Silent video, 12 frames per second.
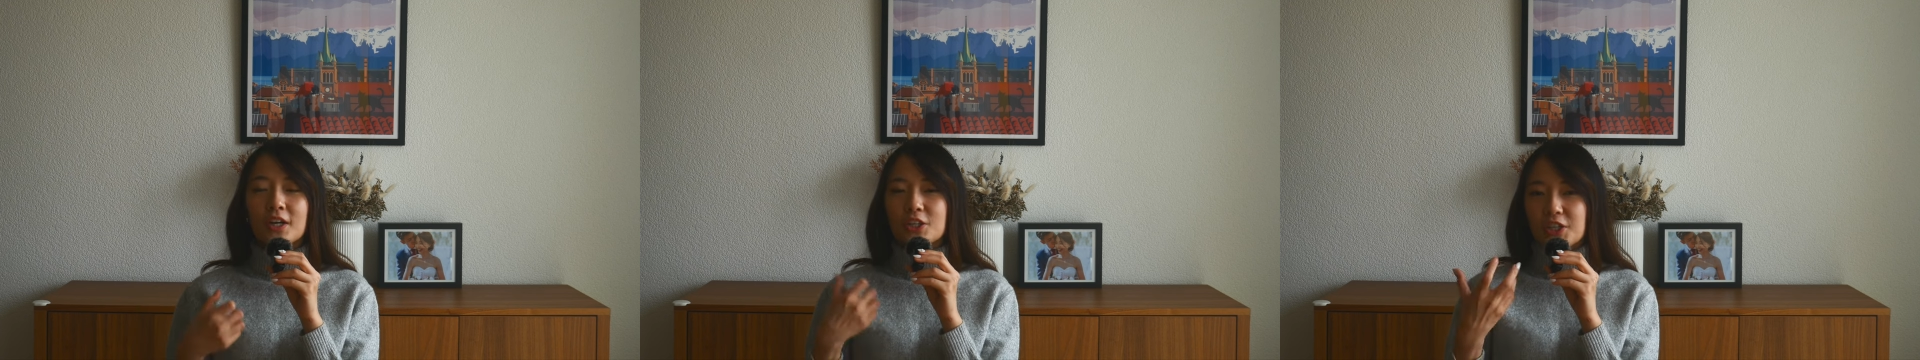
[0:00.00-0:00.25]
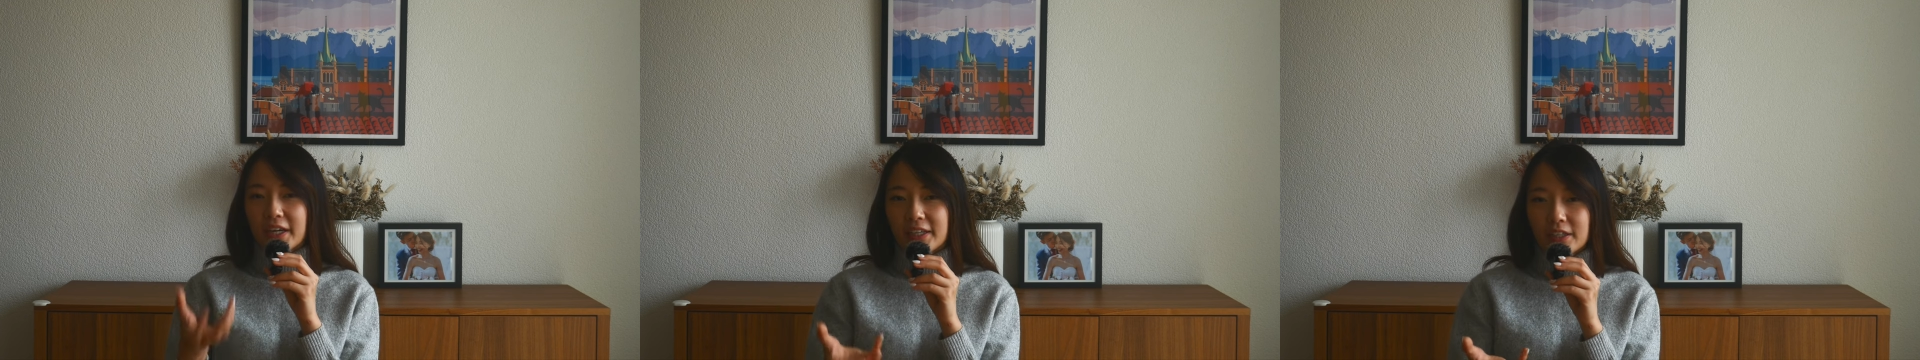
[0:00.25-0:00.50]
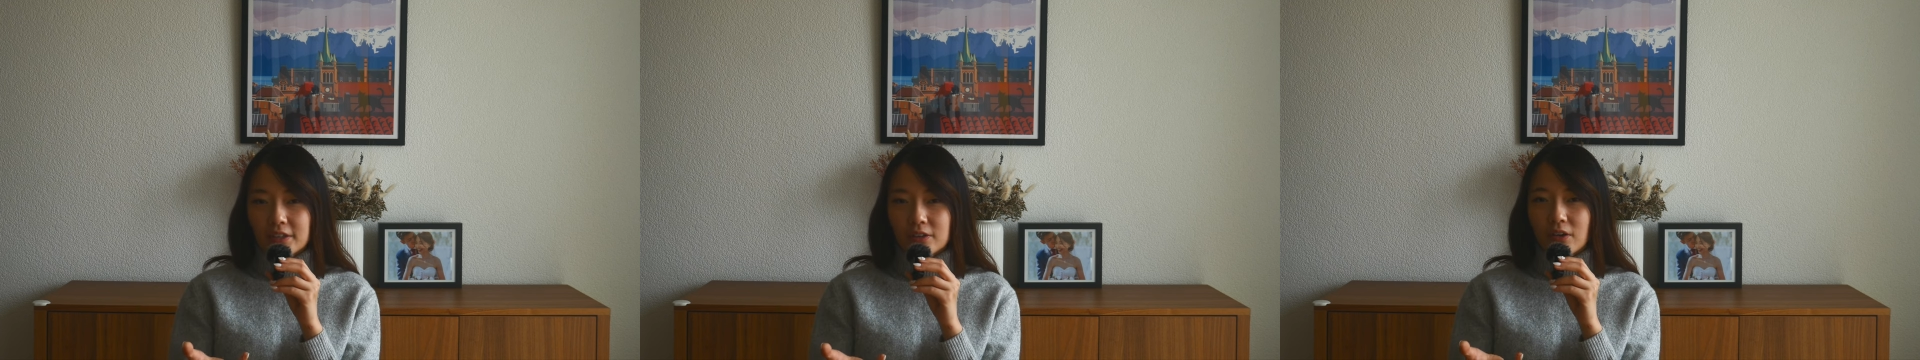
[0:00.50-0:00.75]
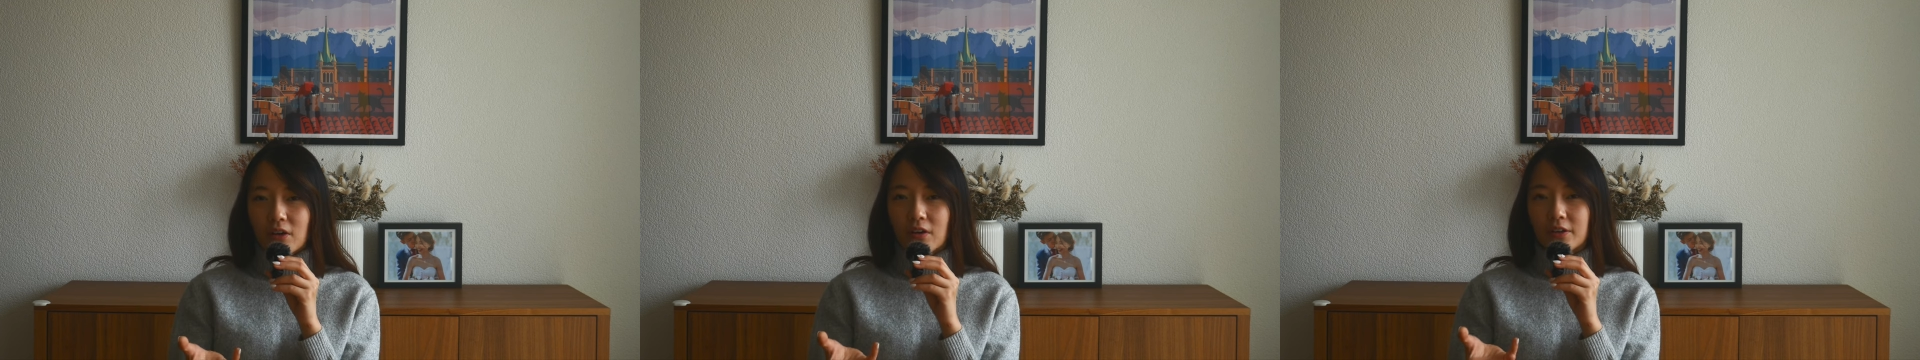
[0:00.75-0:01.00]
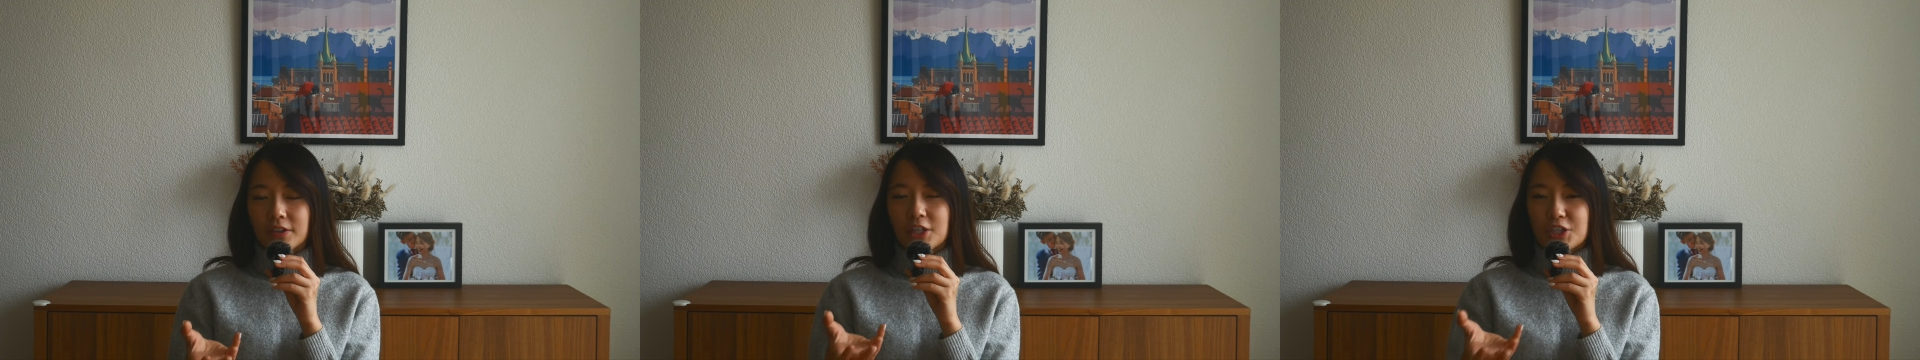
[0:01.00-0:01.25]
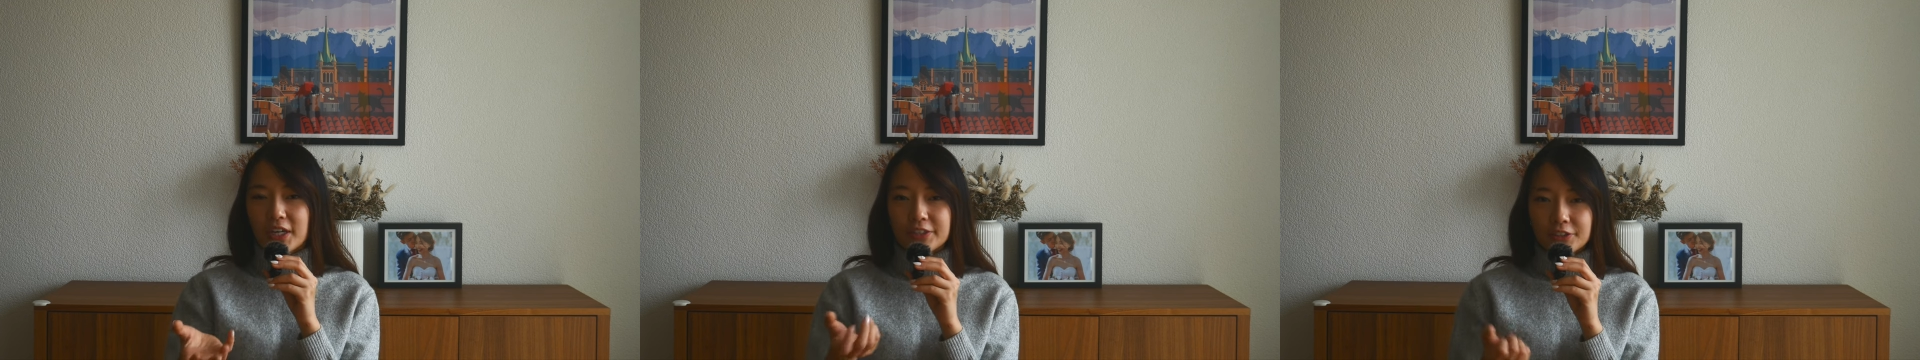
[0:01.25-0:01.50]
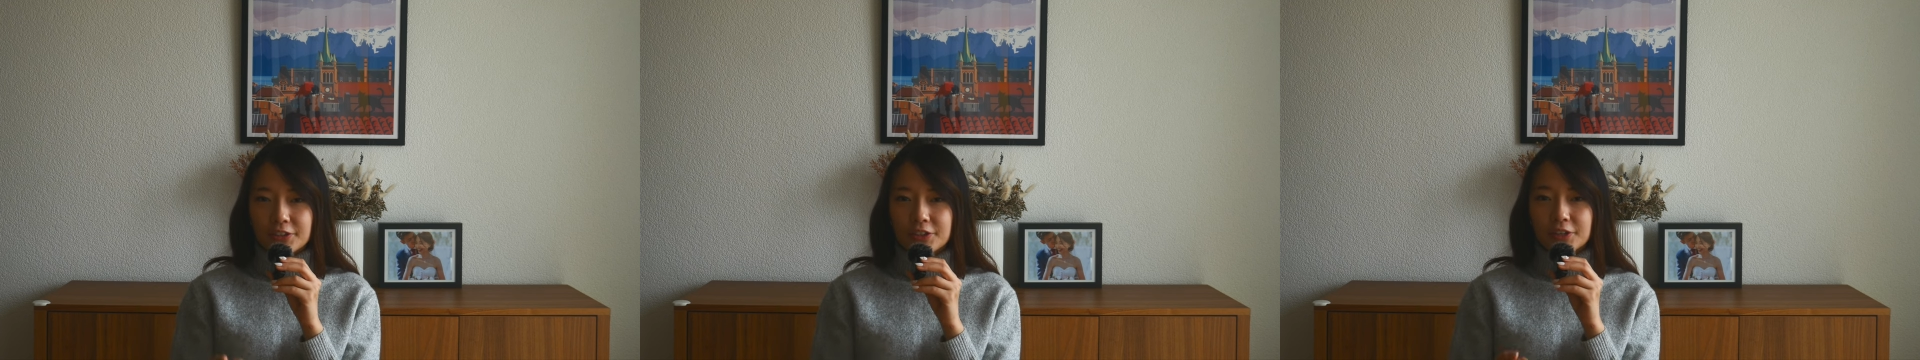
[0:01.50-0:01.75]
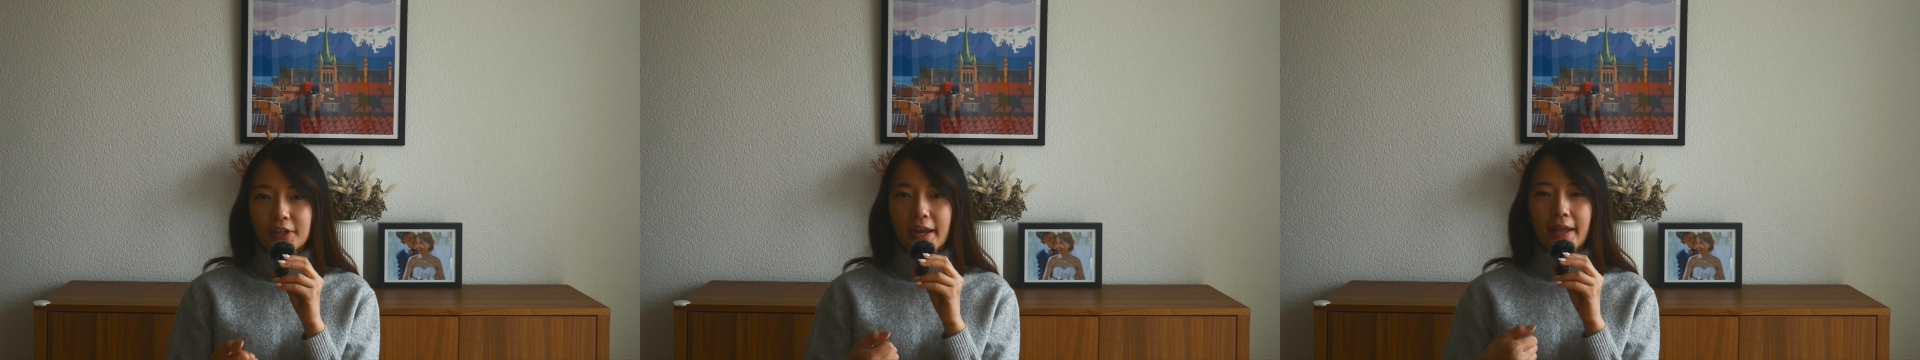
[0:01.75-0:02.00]
check in on each
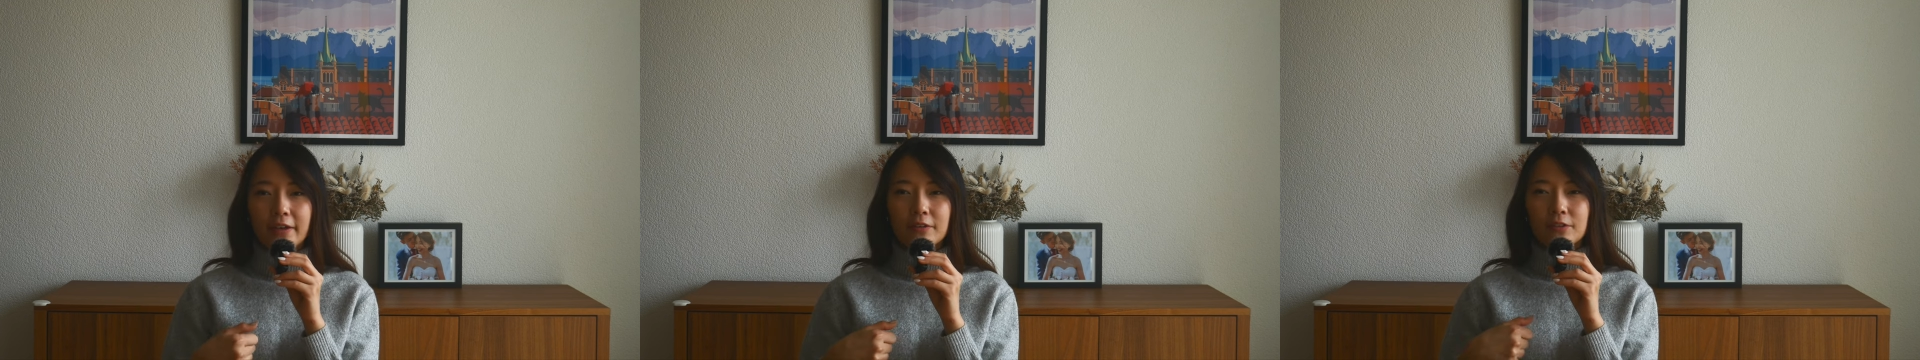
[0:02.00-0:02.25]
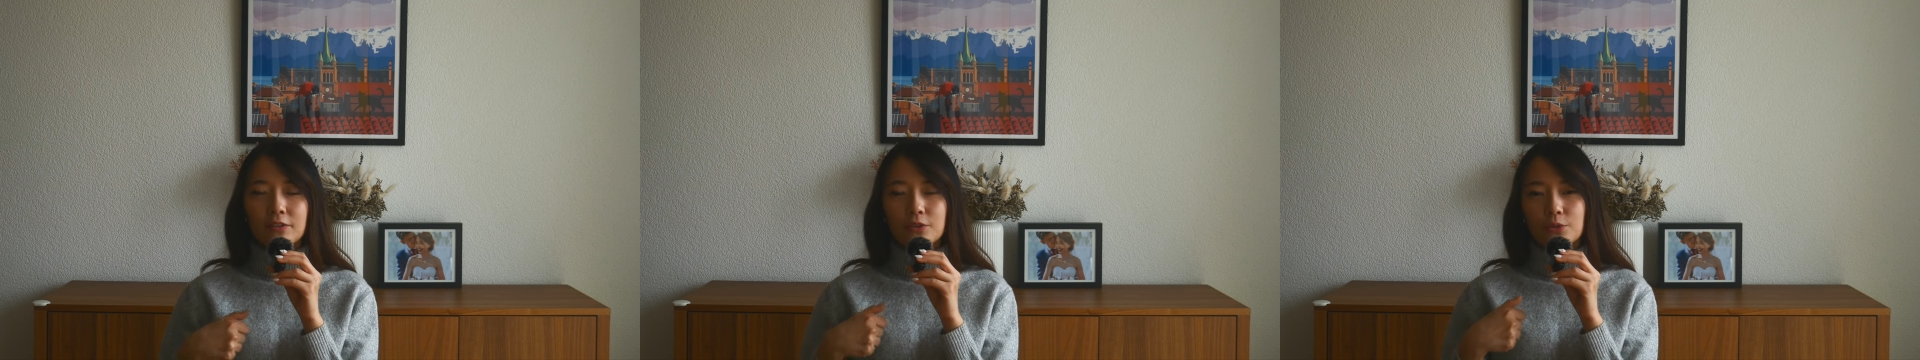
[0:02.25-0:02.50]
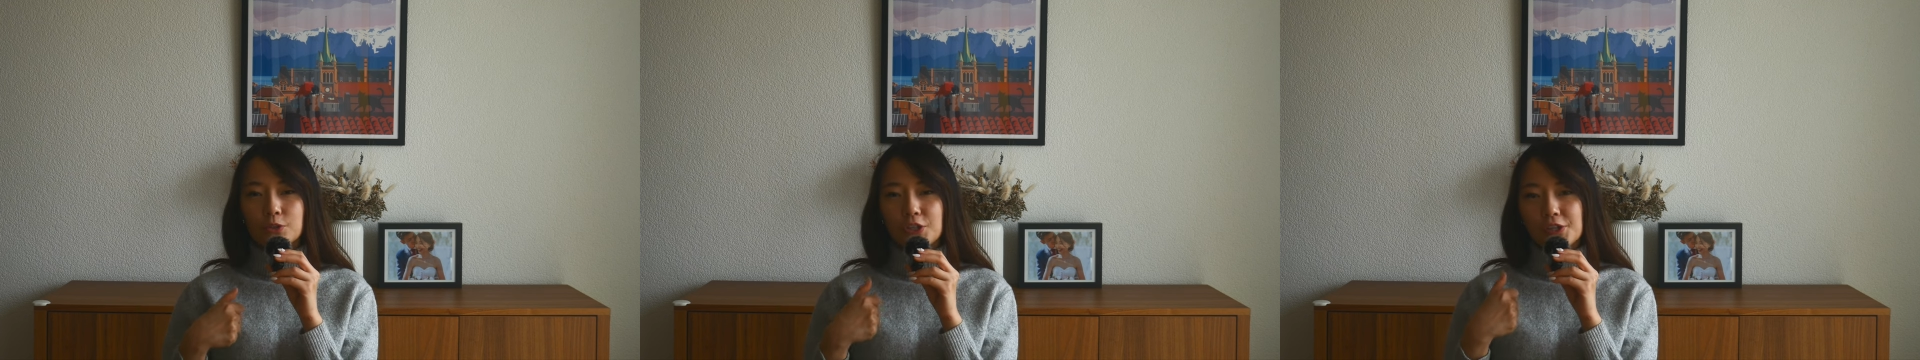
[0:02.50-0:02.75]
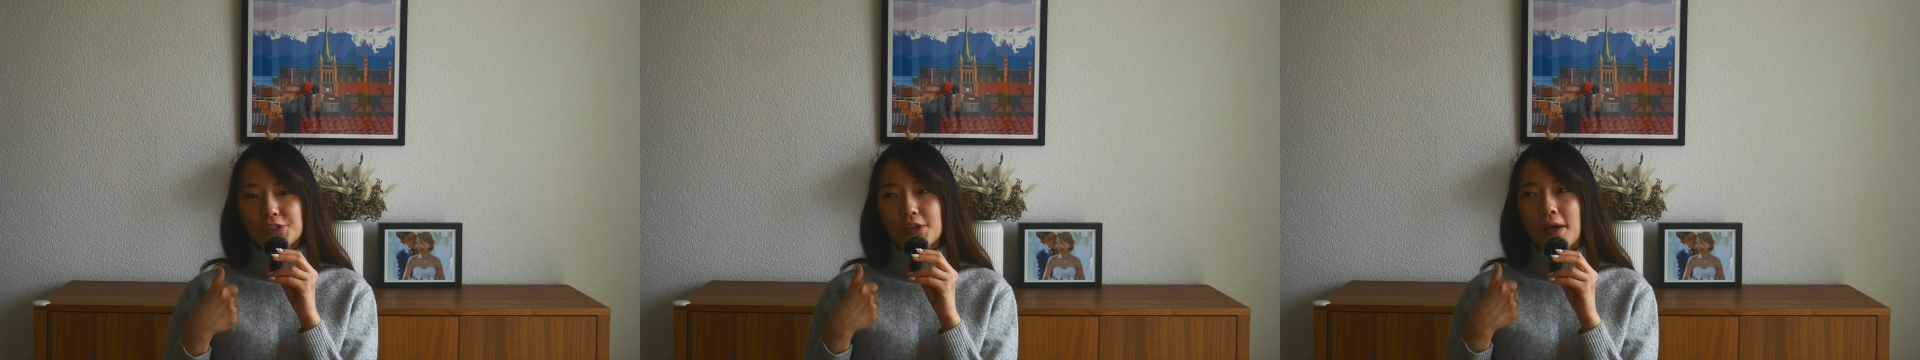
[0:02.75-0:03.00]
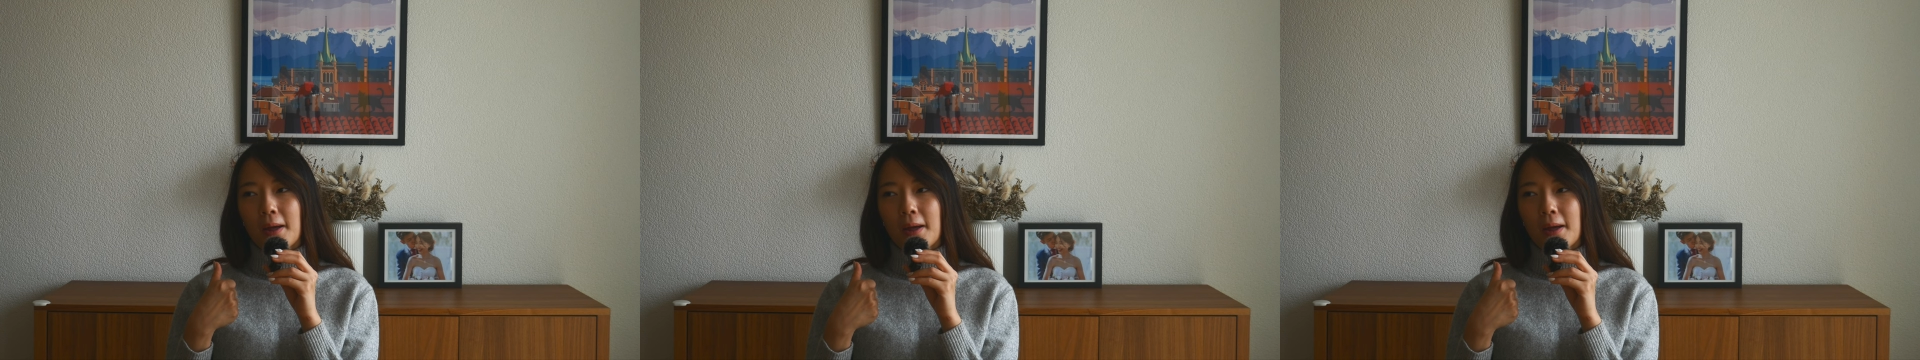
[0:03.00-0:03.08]
other and you know just